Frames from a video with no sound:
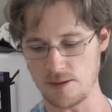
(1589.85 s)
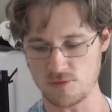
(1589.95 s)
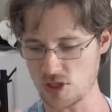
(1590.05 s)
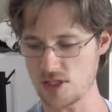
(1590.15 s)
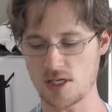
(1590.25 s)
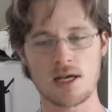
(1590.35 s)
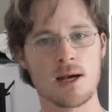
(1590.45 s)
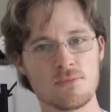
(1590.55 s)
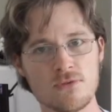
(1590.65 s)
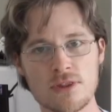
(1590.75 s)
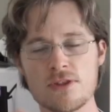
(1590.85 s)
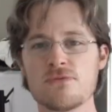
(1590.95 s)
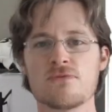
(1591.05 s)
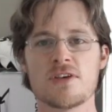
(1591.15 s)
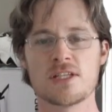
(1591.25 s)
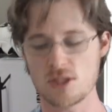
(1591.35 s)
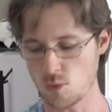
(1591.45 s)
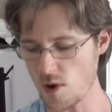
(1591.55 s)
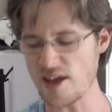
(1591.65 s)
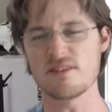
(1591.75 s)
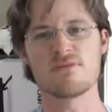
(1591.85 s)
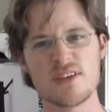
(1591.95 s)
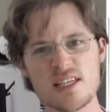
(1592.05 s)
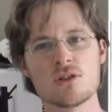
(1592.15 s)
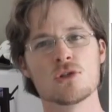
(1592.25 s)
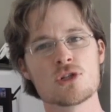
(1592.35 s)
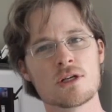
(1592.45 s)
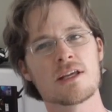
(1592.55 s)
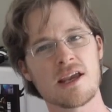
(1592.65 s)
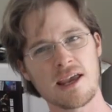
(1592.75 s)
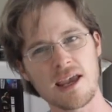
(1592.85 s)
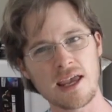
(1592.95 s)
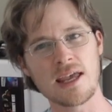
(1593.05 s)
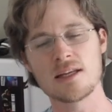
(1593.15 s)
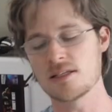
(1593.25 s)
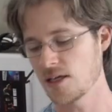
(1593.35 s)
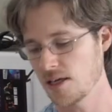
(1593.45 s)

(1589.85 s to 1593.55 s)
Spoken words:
Just the comfort, the fit, the way it feels on your hand.